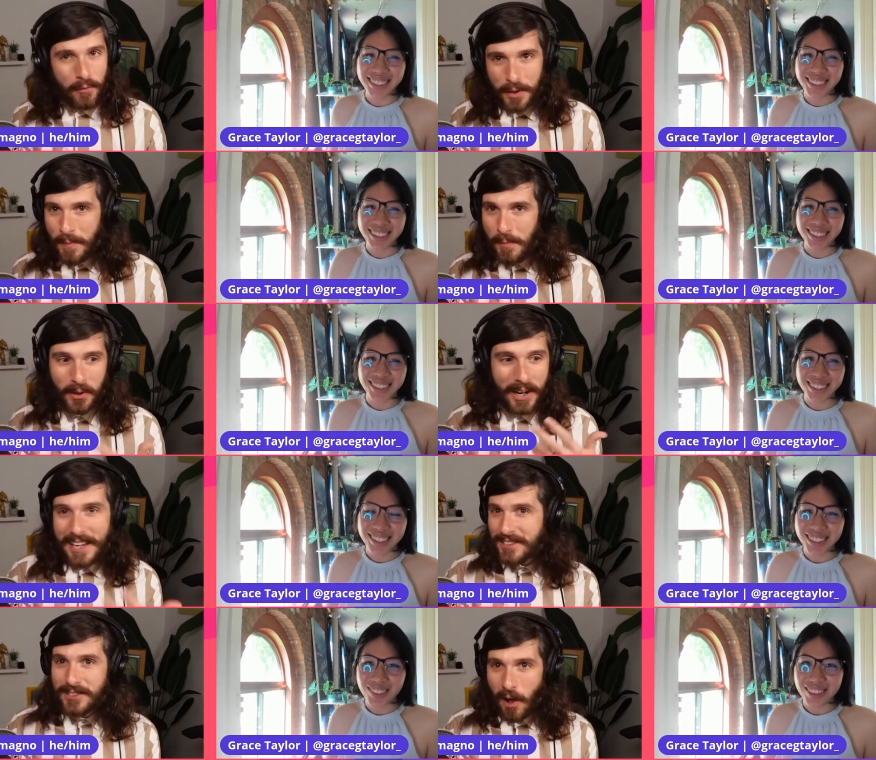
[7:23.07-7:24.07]
Speaker 1: people are
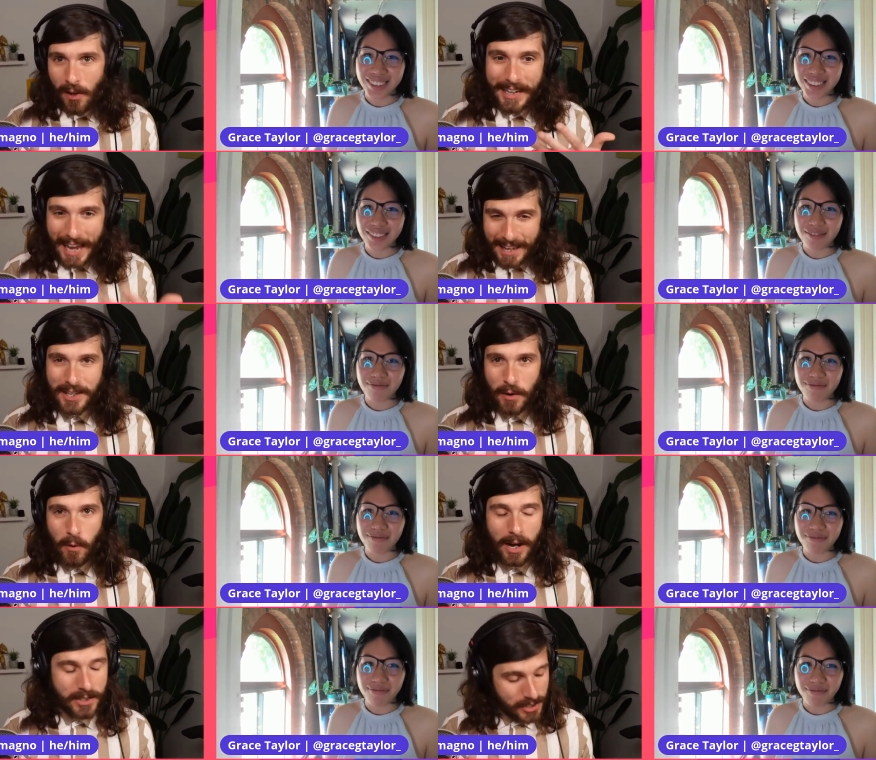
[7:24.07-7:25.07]
installing as they
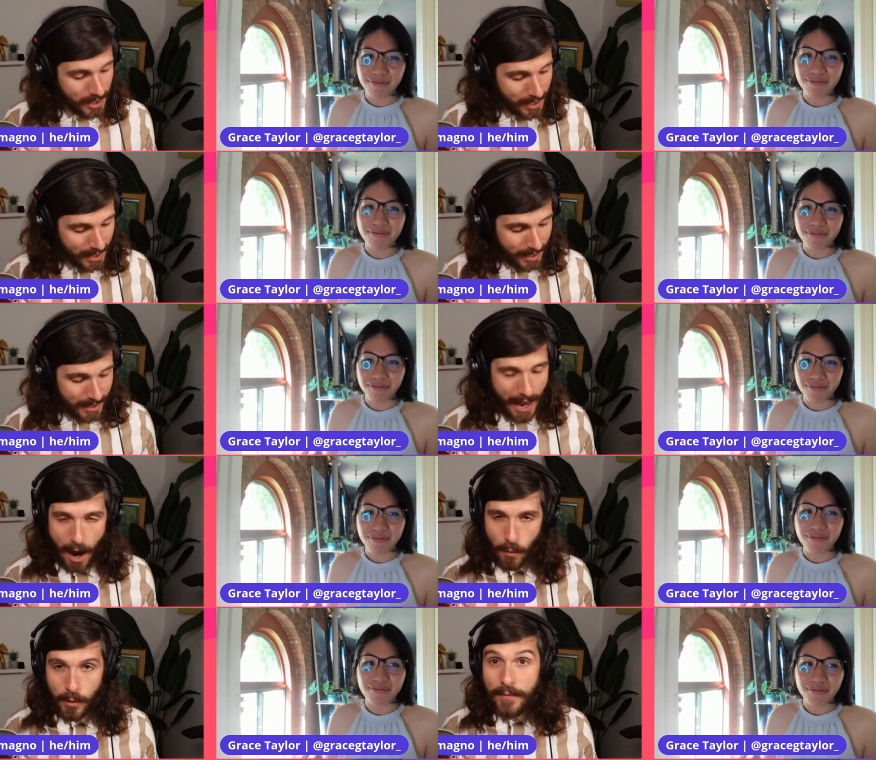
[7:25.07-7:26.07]
watch.
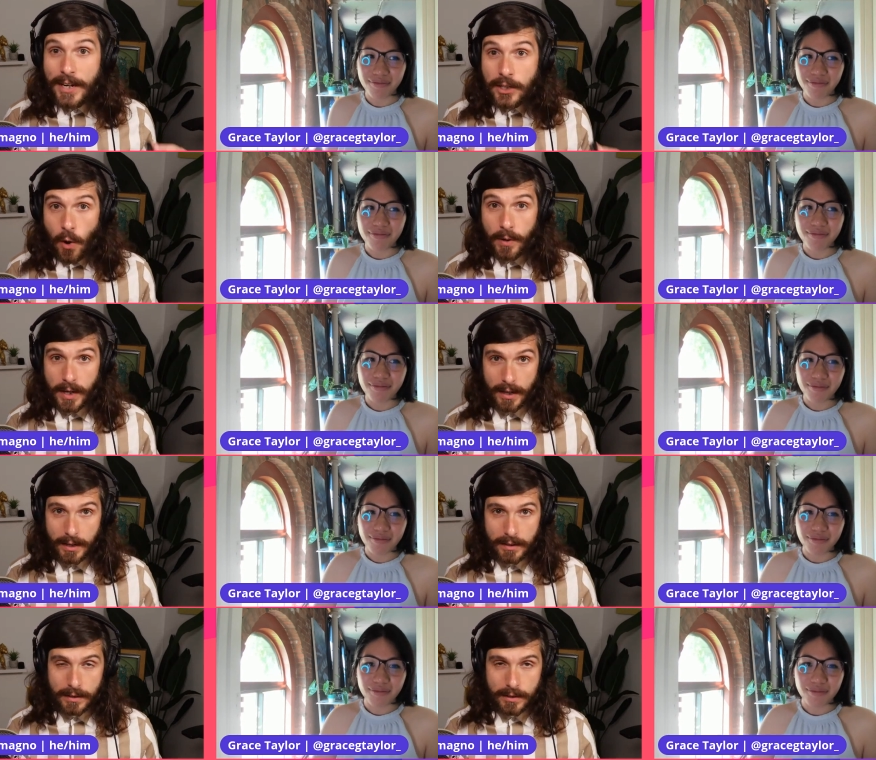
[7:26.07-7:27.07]
Now, what if I don't get
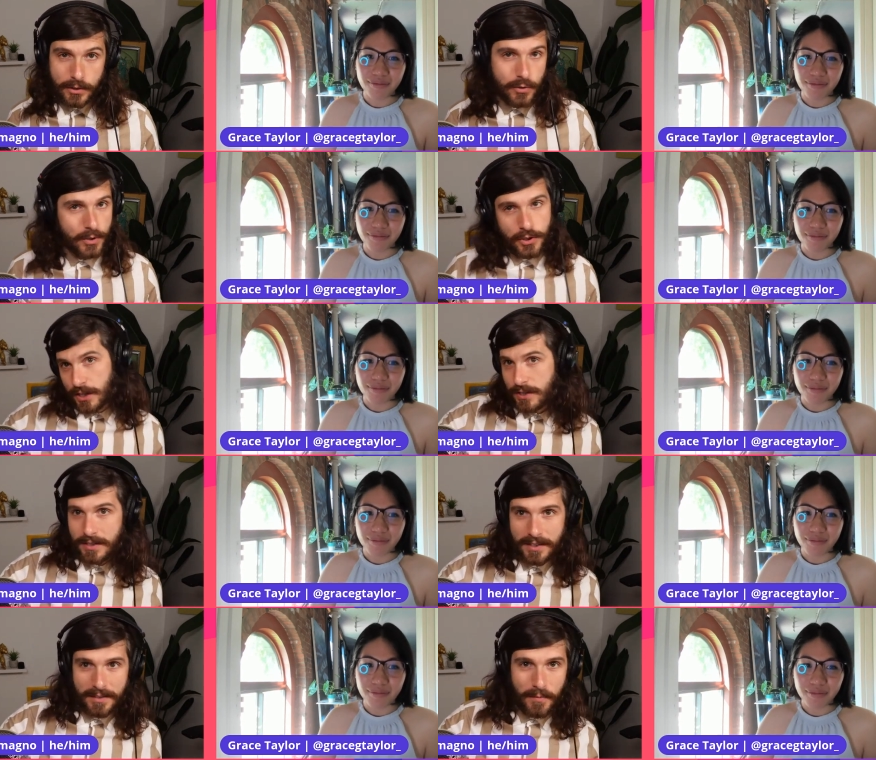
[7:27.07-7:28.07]
it? Do I, should I just
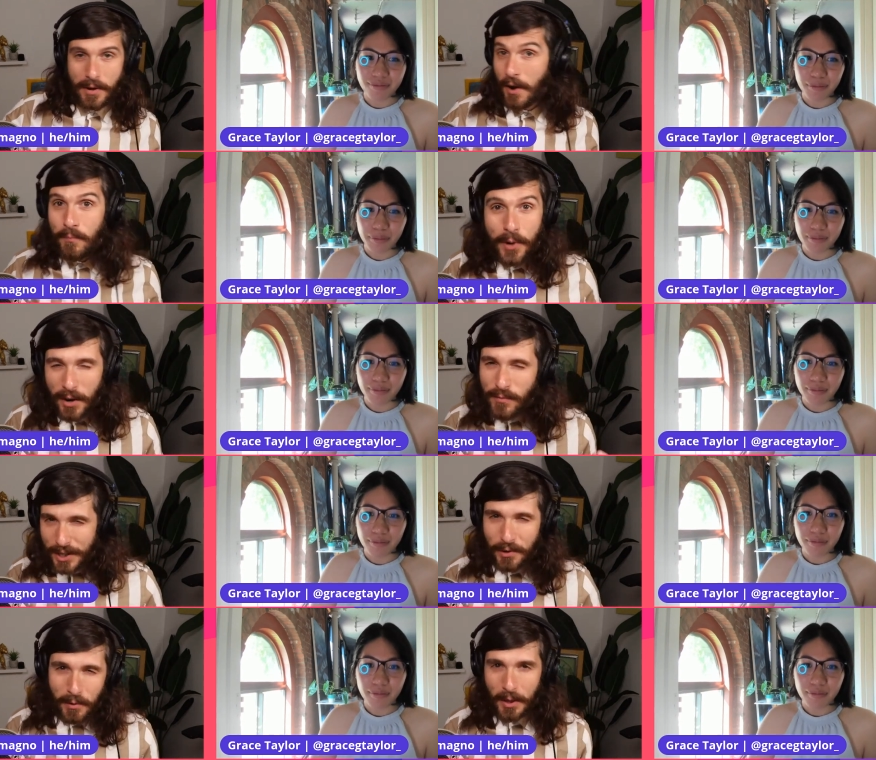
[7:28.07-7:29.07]
but I
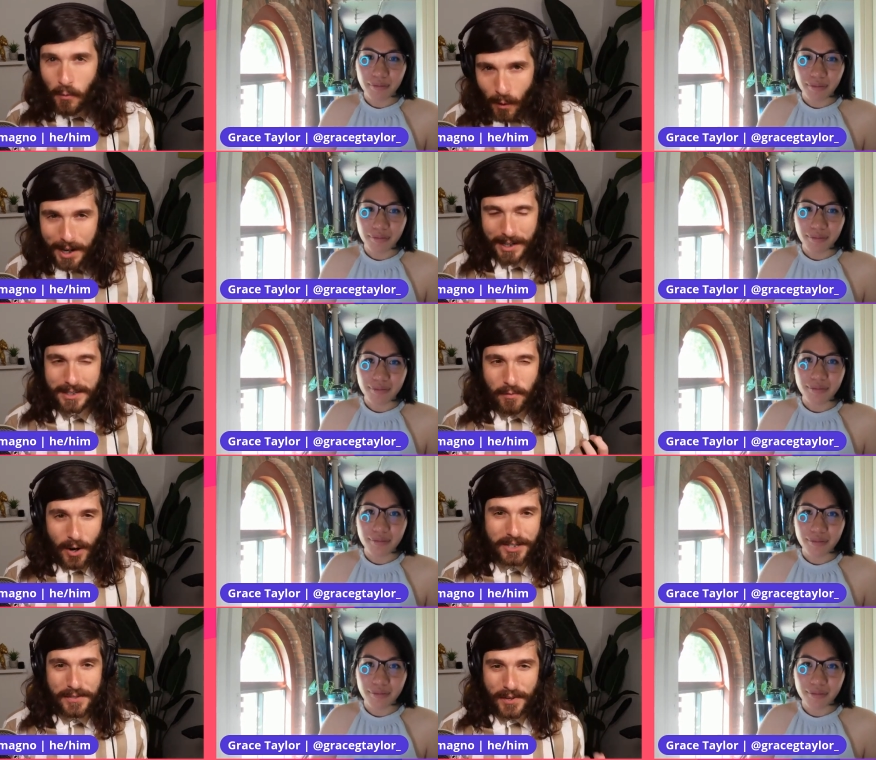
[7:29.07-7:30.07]
really, really want it because I've
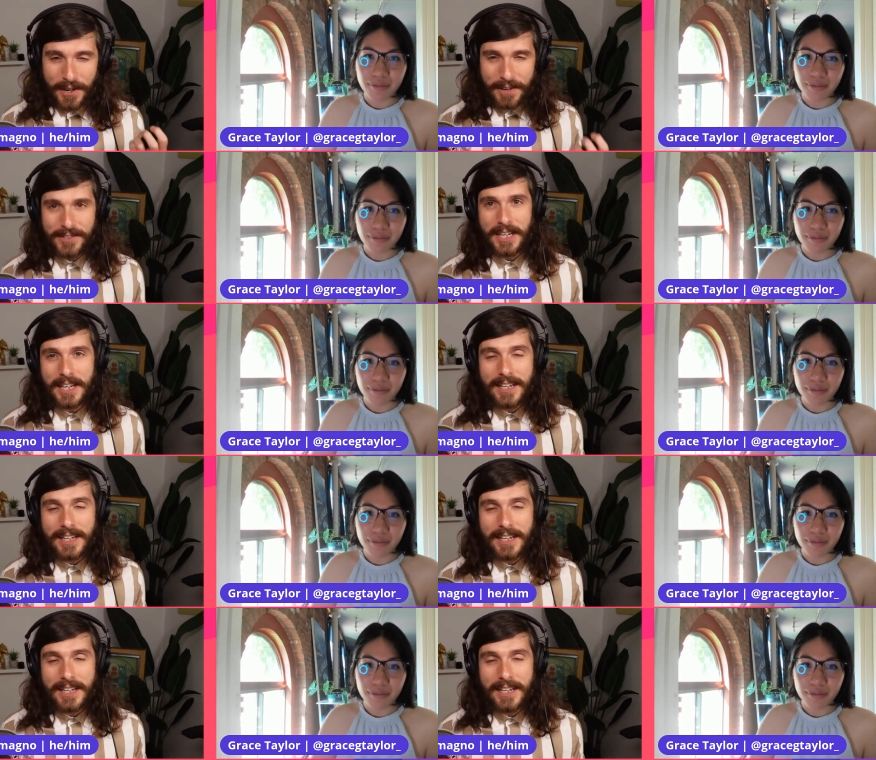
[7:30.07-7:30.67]
watched this video and I've seen it.